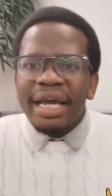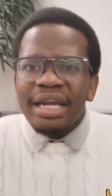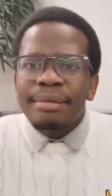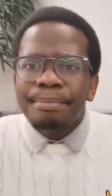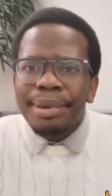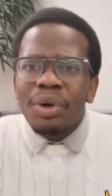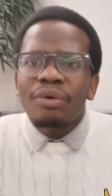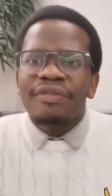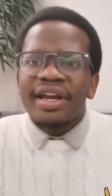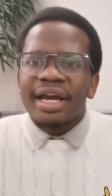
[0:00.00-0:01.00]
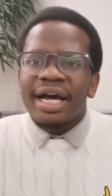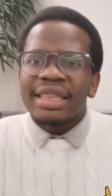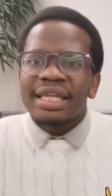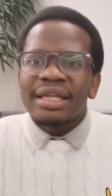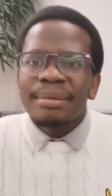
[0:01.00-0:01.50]
in improving, I
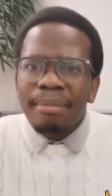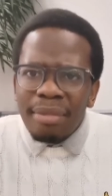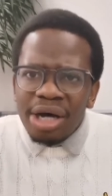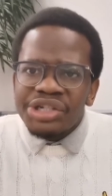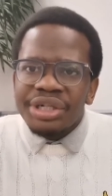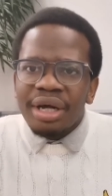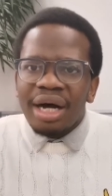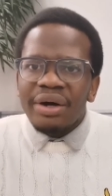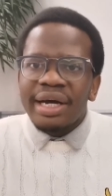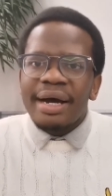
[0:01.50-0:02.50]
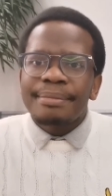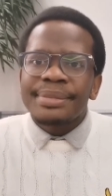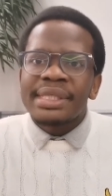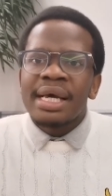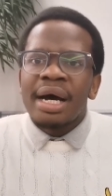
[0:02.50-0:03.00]
think, the marginal
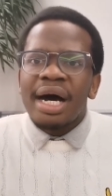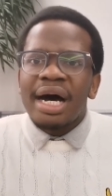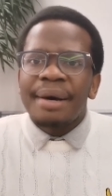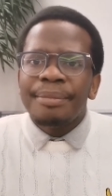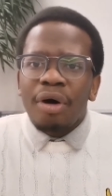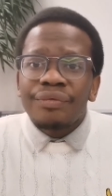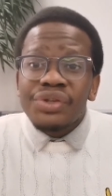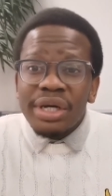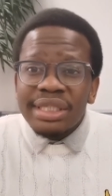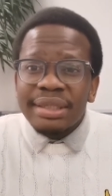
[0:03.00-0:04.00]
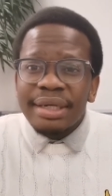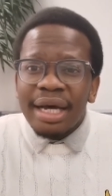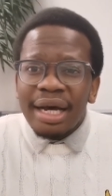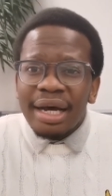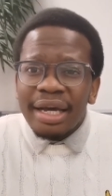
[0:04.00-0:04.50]
outcomes of certain
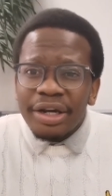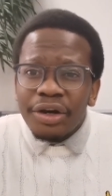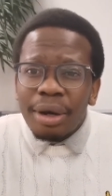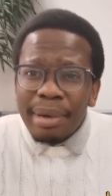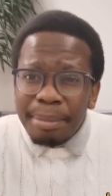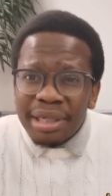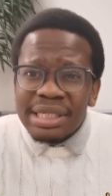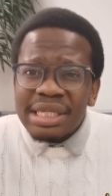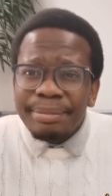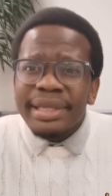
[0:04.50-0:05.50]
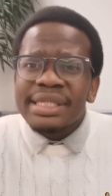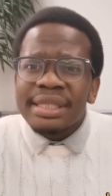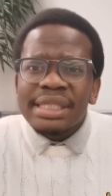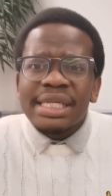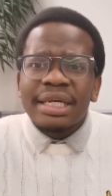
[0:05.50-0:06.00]
economic participants
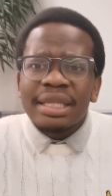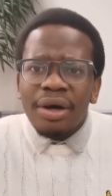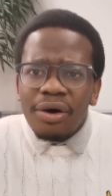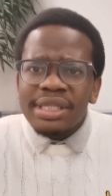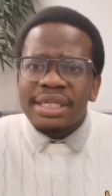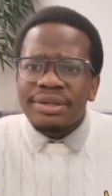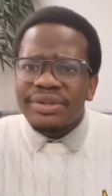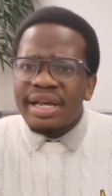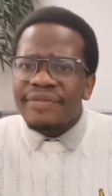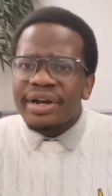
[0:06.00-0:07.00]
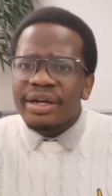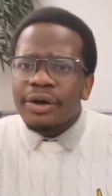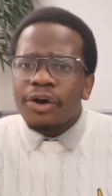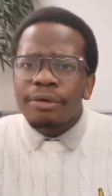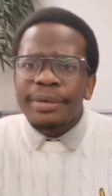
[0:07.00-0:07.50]
in the context of the South
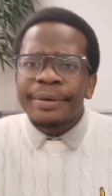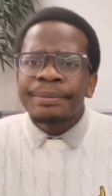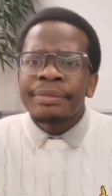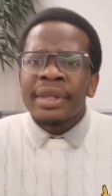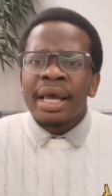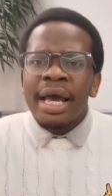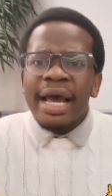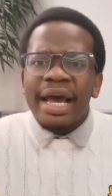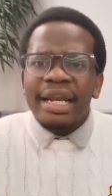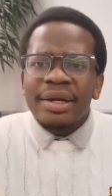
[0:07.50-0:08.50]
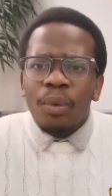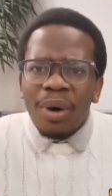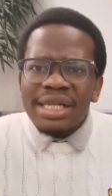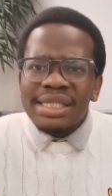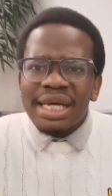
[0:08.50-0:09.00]
African economy. And
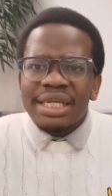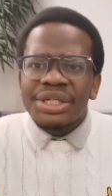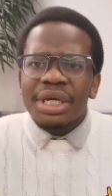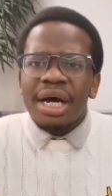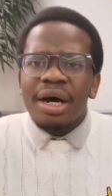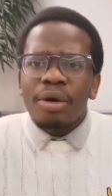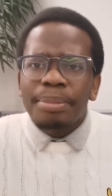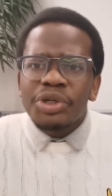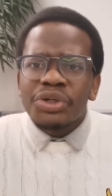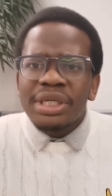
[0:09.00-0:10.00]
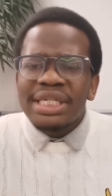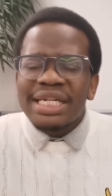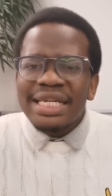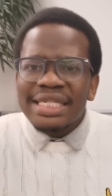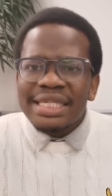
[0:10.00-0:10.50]
one such
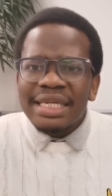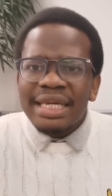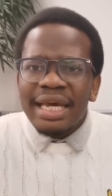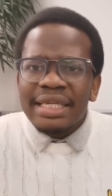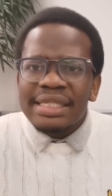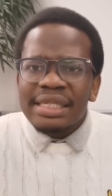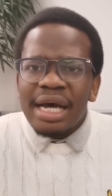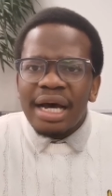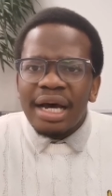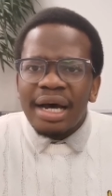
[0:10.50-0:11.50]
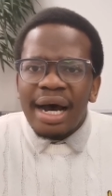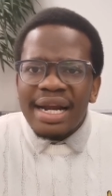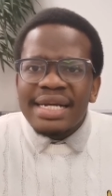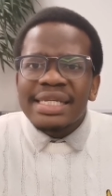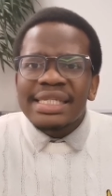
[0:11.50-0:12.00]
opportunity is
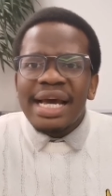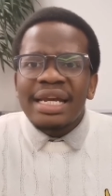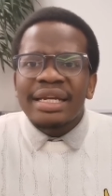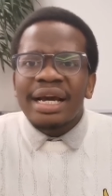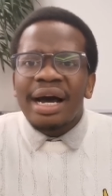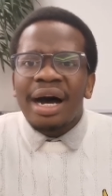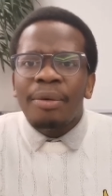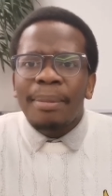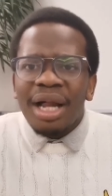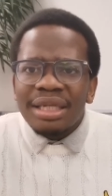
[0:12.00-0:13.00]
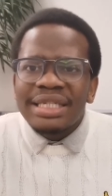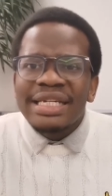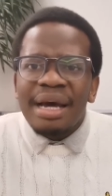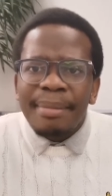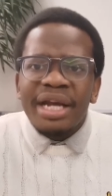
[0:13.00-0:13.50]
understanding how
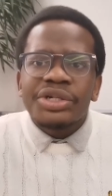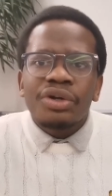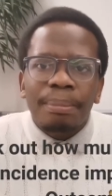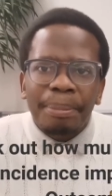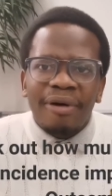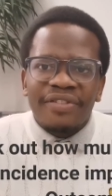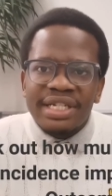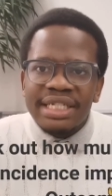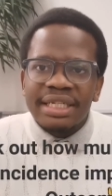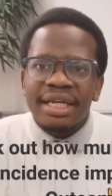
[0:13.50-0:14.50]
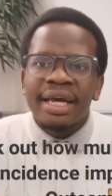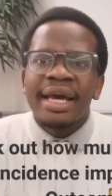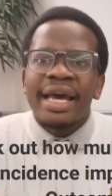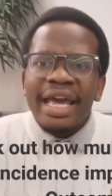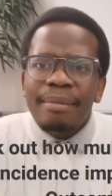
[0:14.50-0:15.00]
multidimensional poverty
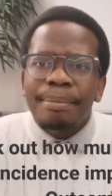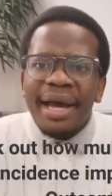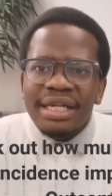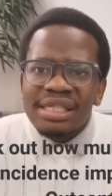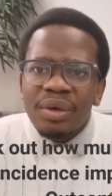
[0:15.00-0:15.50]
impacts